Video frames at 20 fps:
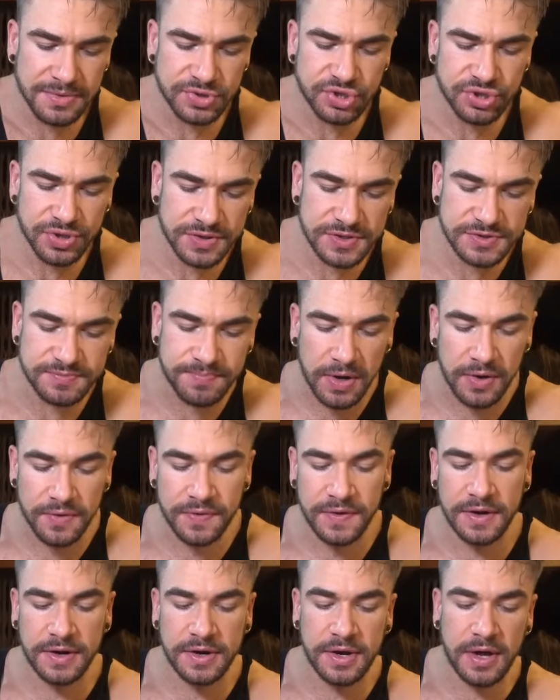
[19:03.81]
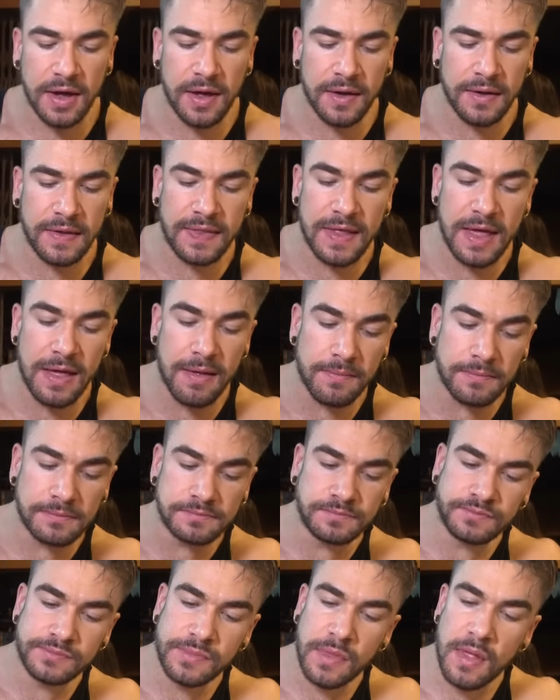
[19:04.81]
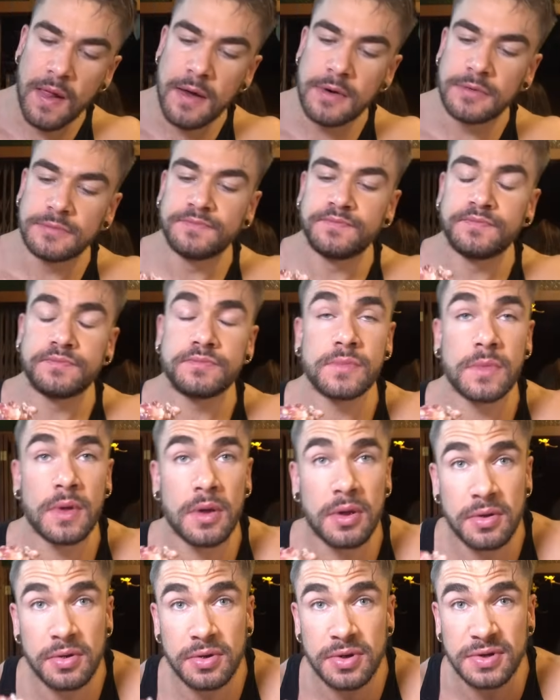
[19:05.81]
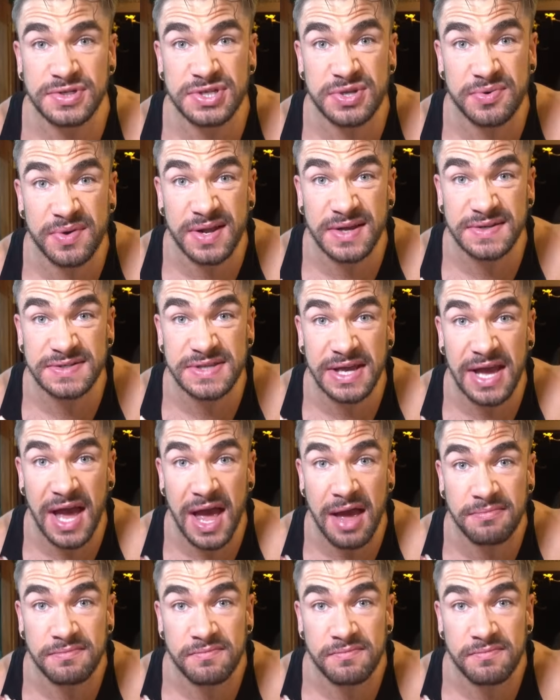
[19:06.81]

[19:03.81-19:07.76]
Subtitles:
gonna chew on this bone like a dog and then go see what else I got.